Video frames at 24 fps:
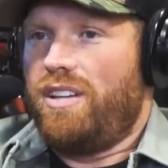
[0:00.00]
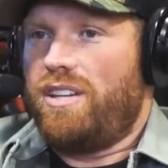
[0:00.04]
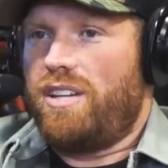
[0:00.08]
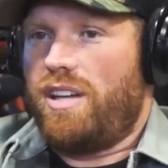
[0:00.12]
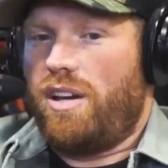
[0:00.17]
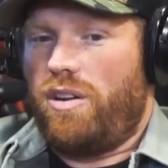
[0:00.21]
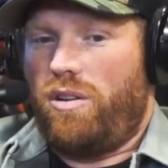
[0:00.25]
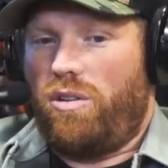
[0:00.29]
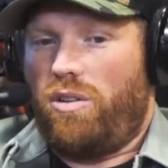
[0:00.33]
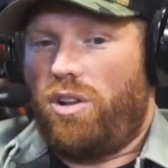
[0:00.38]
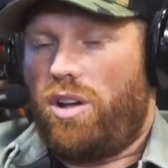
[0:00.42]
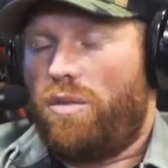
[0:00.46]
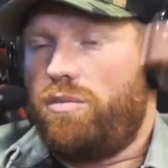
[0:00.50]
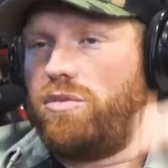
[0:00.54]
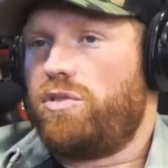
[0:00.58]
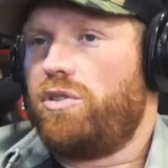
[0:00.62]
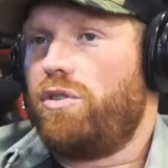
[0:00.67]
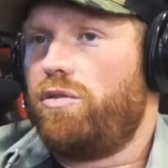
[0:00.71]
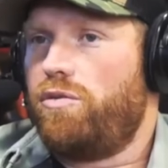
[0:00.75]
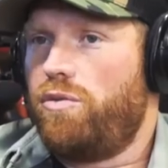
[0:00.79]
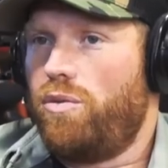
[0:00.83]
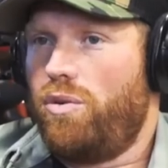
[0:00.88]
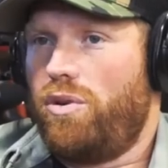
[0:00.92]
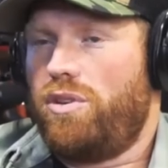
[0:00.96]
down to llamas
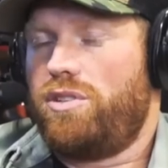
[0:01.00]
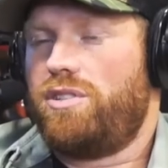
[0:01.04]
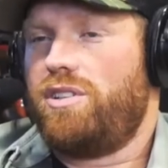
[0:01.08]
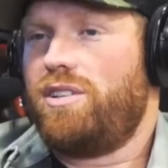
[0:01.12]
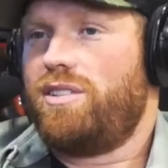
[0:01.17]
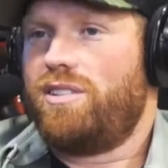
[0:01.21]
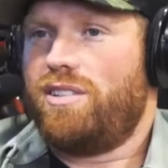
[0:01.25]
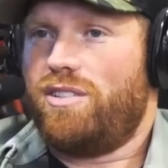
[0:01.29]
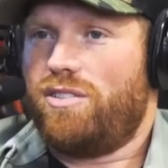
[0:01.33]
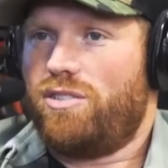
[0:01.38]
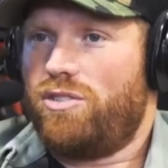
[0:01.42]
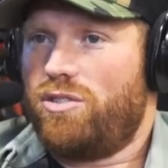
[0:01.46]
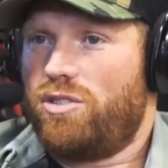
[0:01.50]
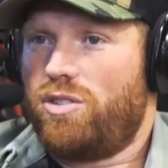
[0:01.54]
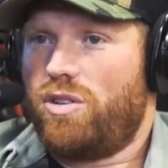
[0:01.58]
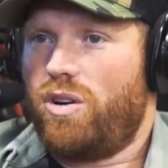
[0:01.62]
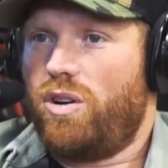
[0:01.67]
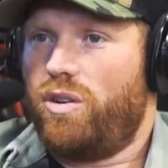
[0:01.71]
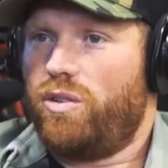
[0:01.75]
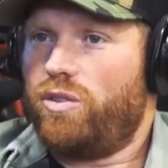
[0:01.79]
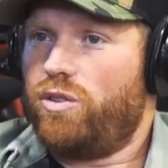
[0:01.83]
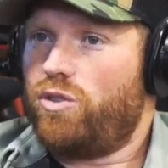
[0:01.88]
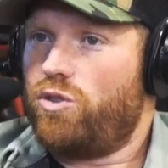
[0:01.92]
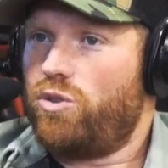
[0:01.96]
that are 46 inches
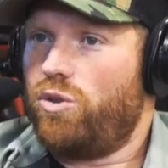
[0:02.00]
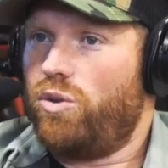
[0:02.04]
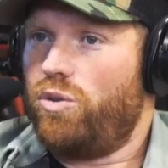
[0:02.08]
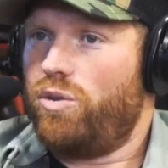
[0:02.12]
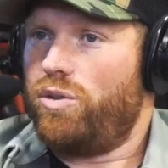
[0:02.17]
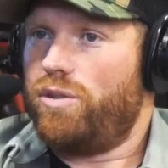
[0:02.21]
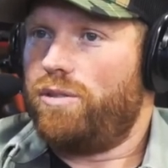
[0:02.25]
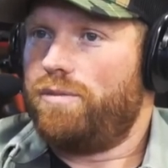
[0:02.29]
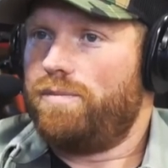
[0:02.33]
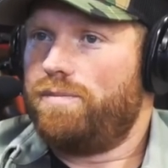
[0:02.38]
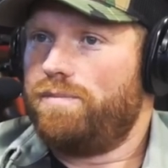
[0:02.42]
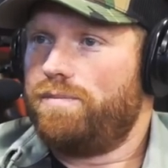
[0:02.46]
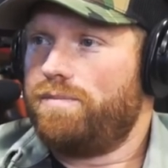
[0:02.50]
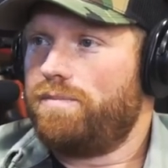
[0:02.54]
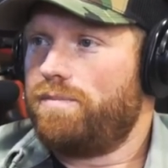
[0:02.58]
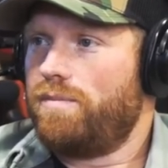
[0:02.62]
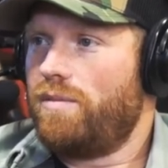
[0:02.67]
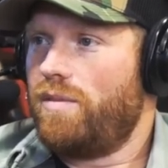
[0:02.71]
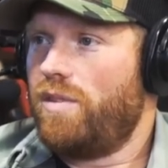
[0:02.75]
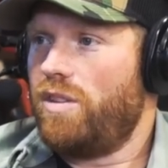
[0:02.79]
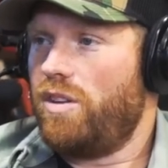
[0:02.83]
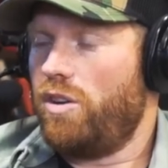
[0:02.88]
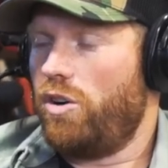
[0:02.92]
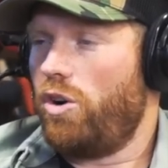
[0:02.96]
tall at the shoulder,
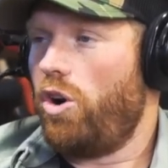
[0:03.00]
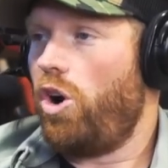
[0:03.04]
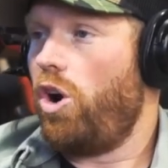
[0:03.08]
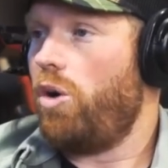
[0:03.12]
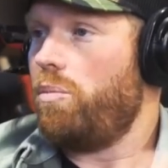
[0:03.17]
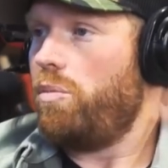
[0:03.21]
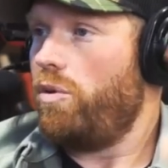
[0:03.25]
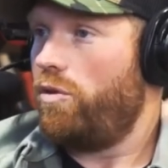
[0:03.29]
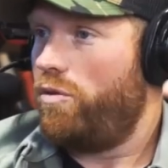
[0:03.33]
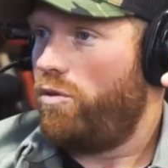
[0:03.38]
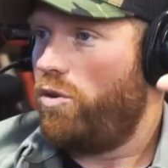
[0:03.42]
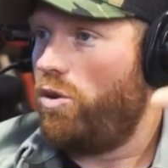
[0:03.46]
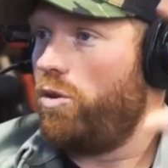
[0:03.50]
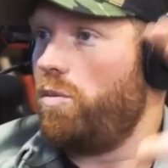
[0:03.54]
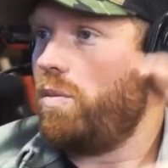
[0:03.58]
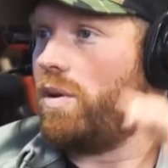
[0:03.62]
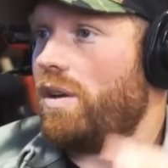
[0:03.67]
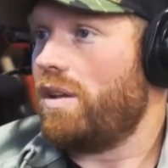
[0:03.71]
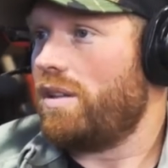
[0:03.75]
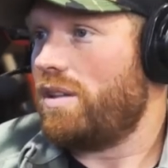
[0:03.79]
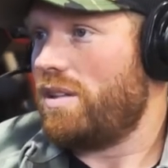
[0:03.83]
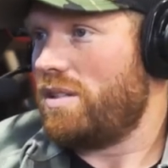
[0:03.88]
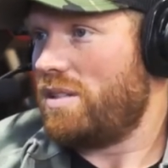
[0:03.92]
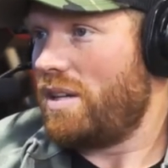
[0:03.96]
that are all
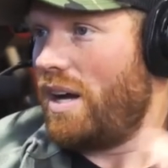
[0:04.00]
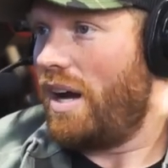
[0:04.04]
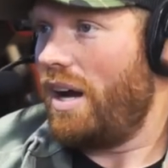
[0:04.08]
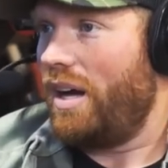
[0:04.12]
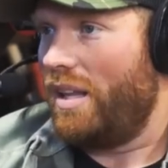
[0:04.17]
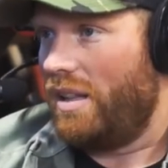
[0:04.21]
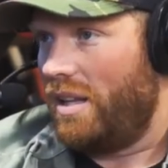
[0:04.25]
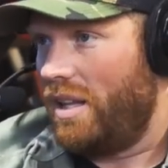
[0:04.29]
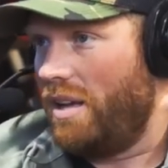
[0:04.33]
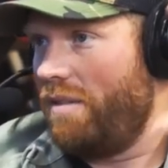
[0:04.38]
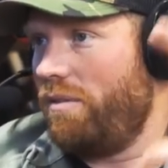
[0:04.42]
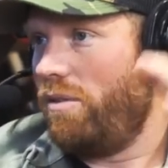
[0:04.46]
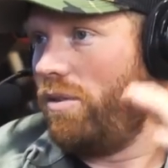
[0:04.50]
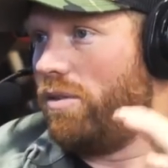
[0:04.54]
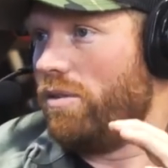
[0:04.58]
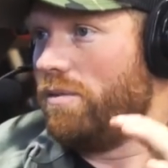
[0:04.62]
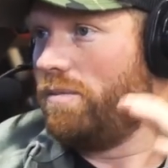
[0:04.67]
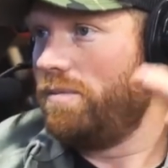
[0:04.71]
performing at this high level.